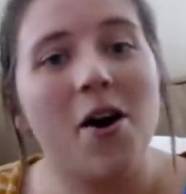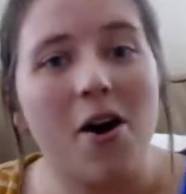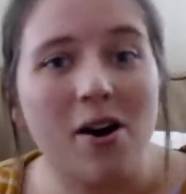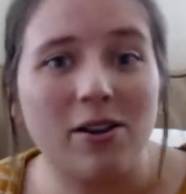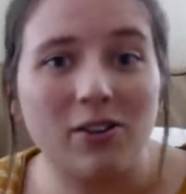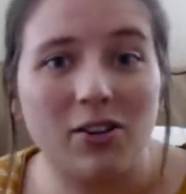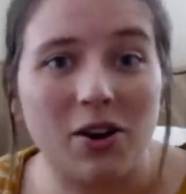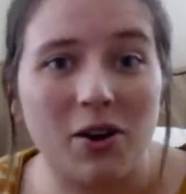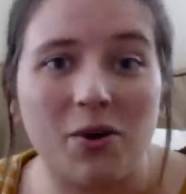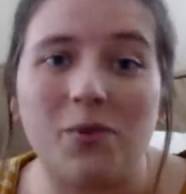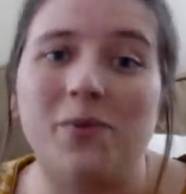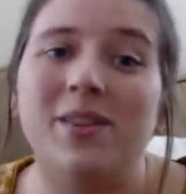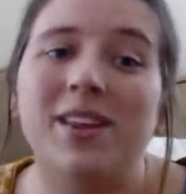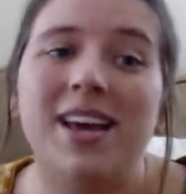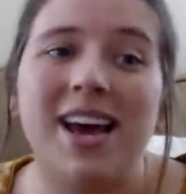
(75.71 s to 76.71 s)
Also,
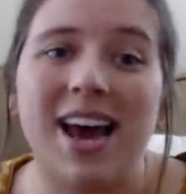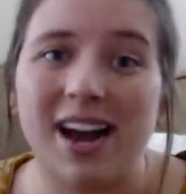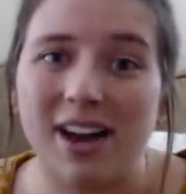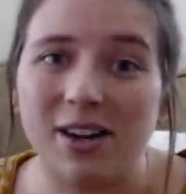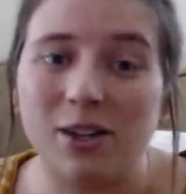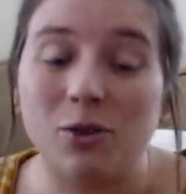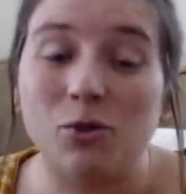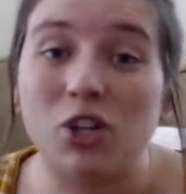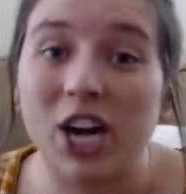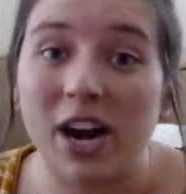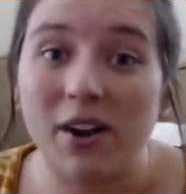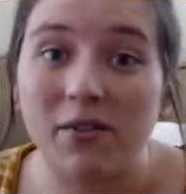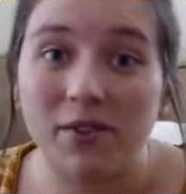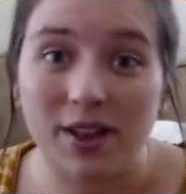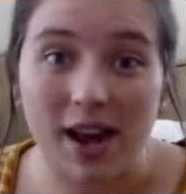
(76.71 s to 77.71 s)
I got a new
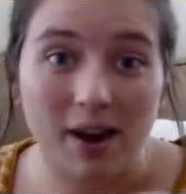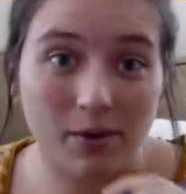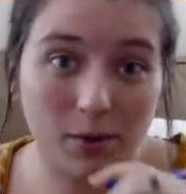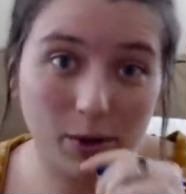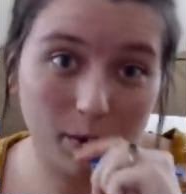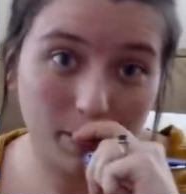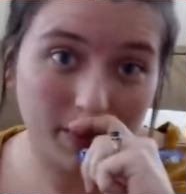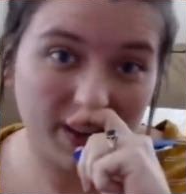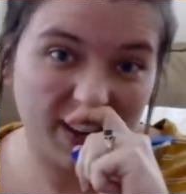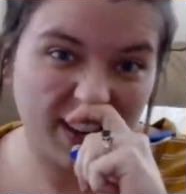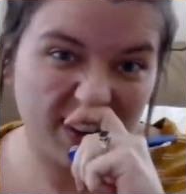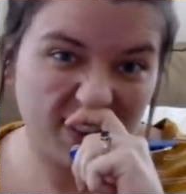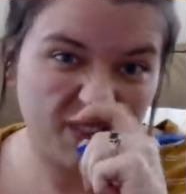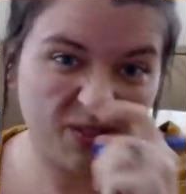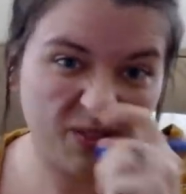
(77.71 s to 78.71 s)
chair for that room
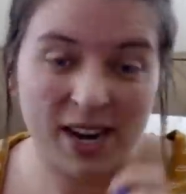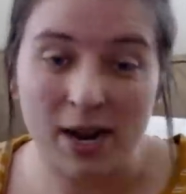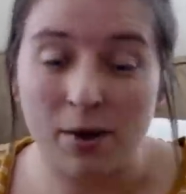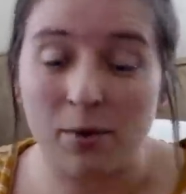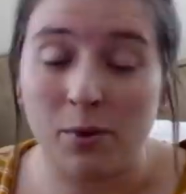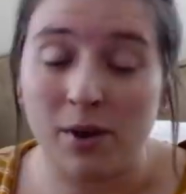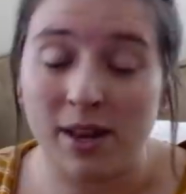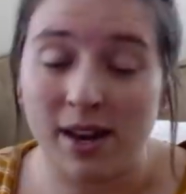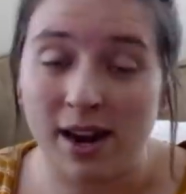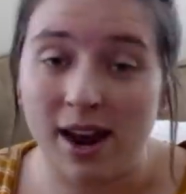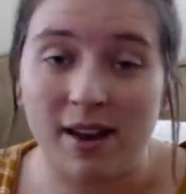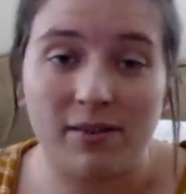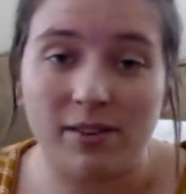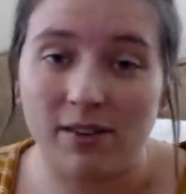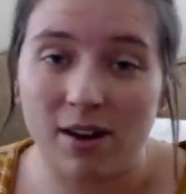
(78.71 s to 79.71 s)
because right now the one that I
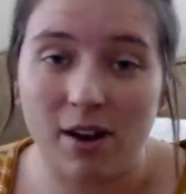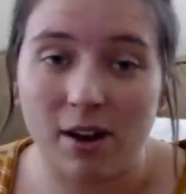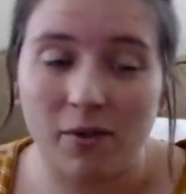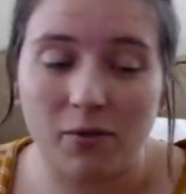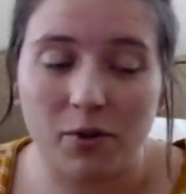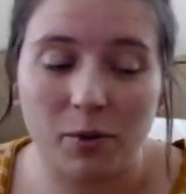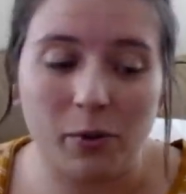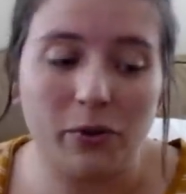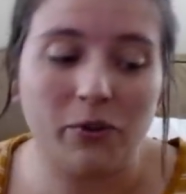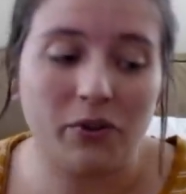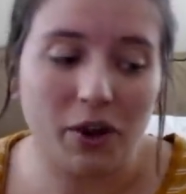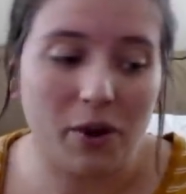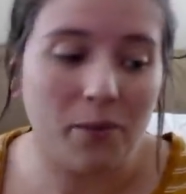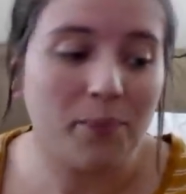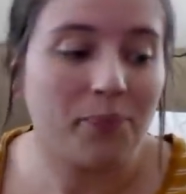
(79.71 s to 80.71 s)
have is not comfortable.
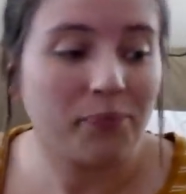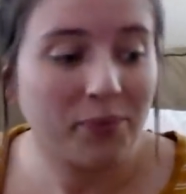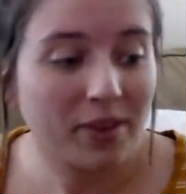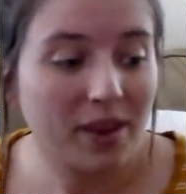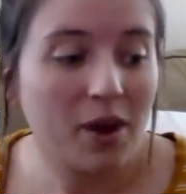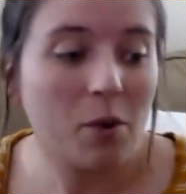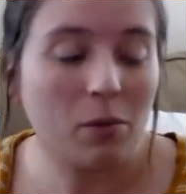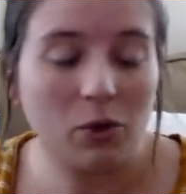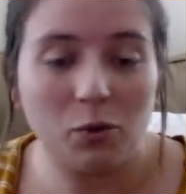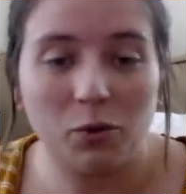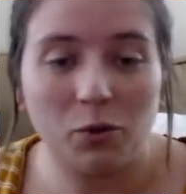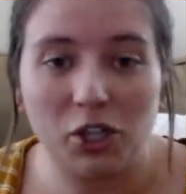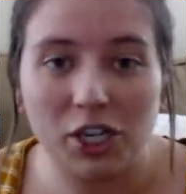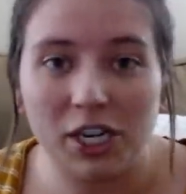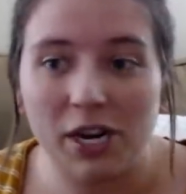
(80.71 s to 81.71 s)
So we're
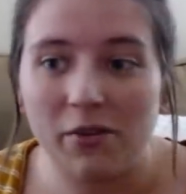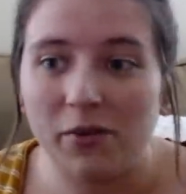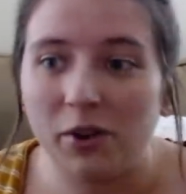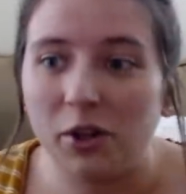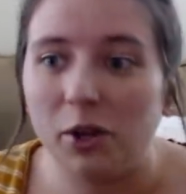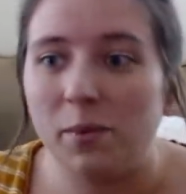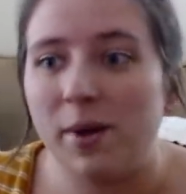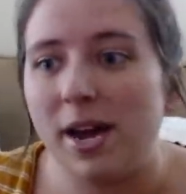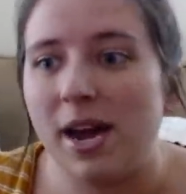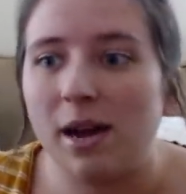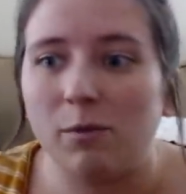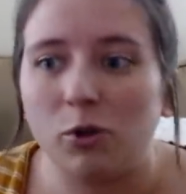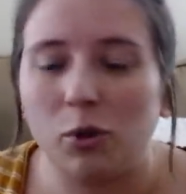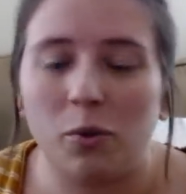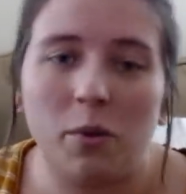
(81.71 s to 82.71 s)
switching it up for a little bit.
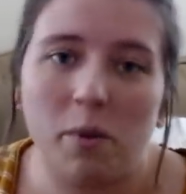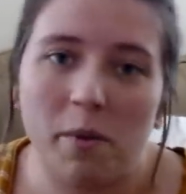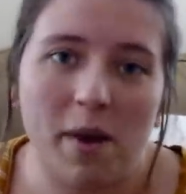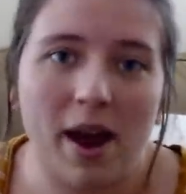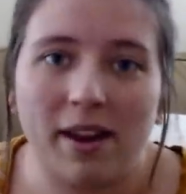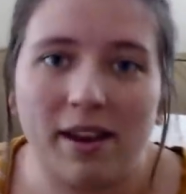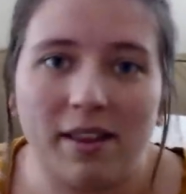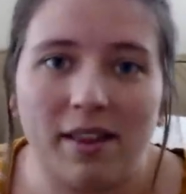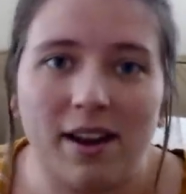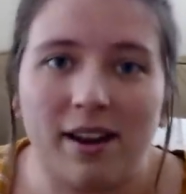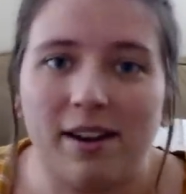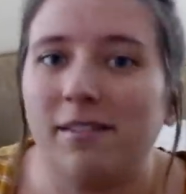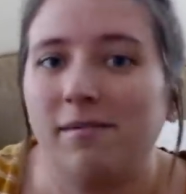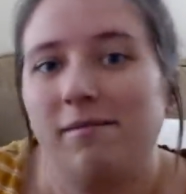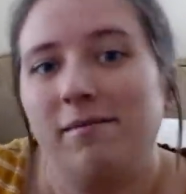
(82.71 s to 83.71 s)
I'm sure we'll be back in
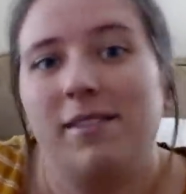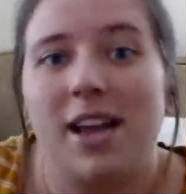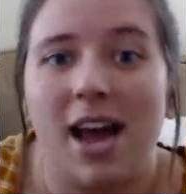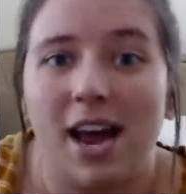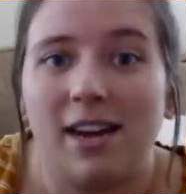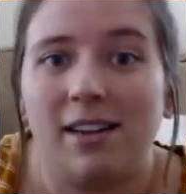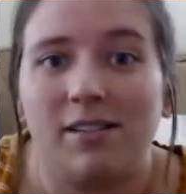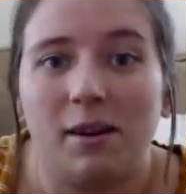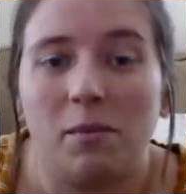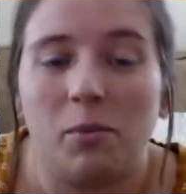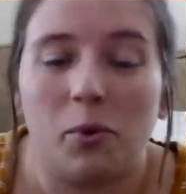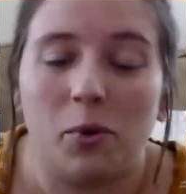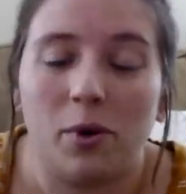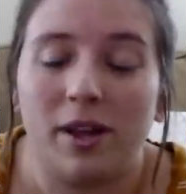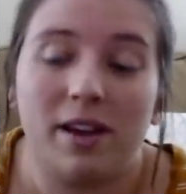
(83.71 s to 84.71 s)
there at some
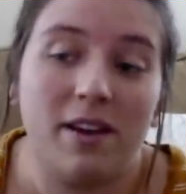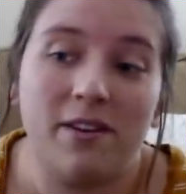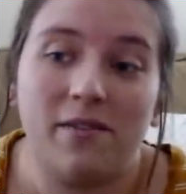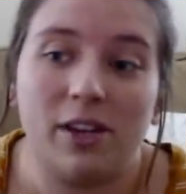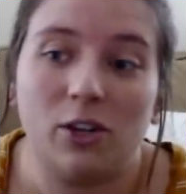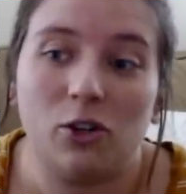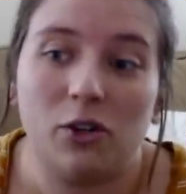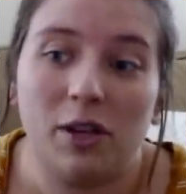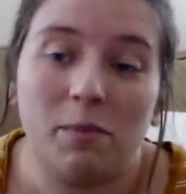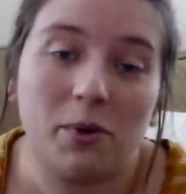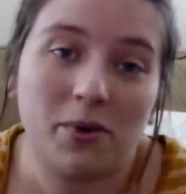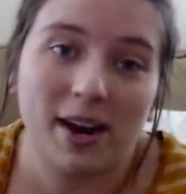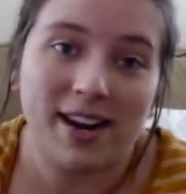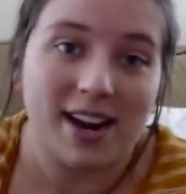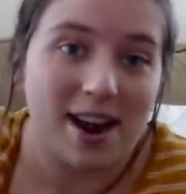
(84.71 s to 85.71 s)
point eventually, but
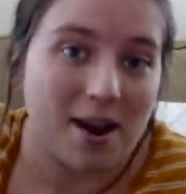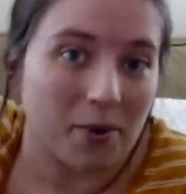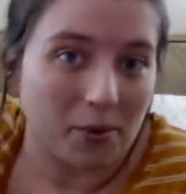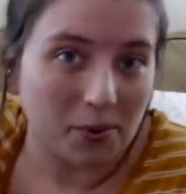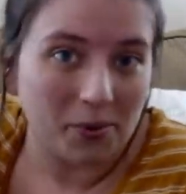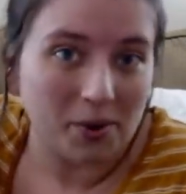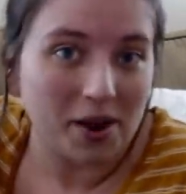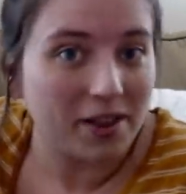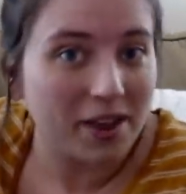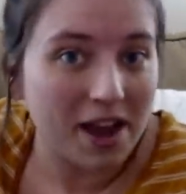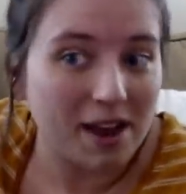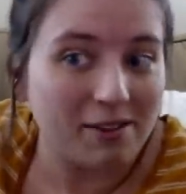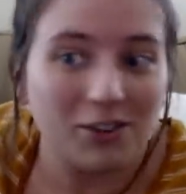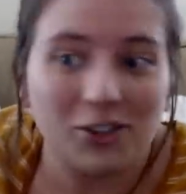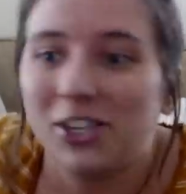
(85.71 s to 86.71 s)
right now we're on the
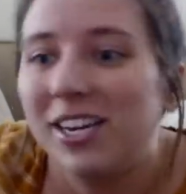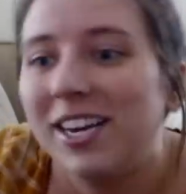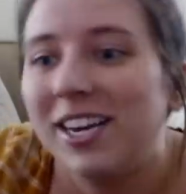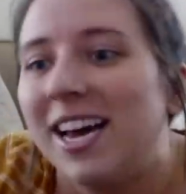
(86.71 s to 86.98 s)
couch.